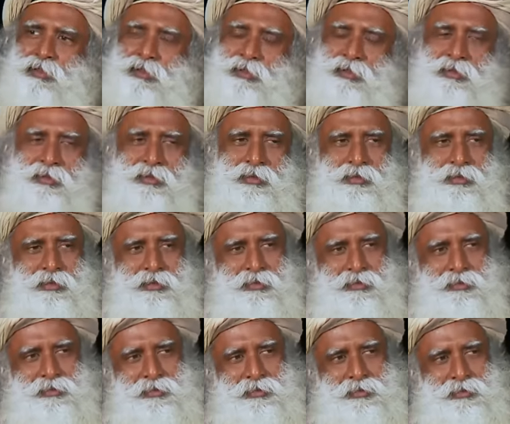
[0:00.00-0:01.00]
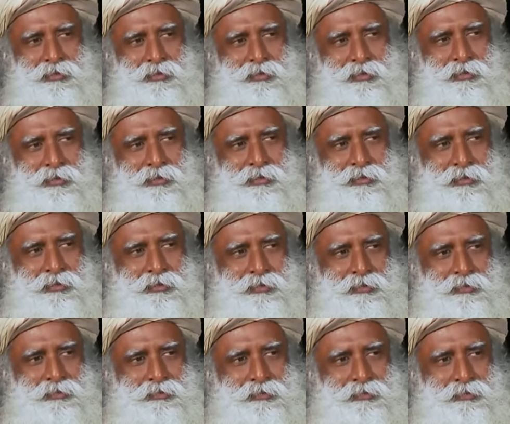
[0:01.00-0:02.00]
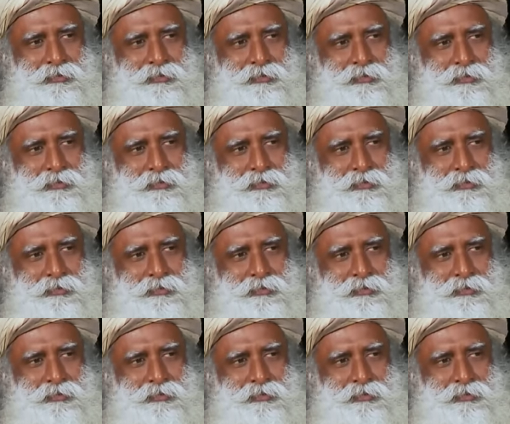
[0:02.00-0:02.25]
(no one is talking)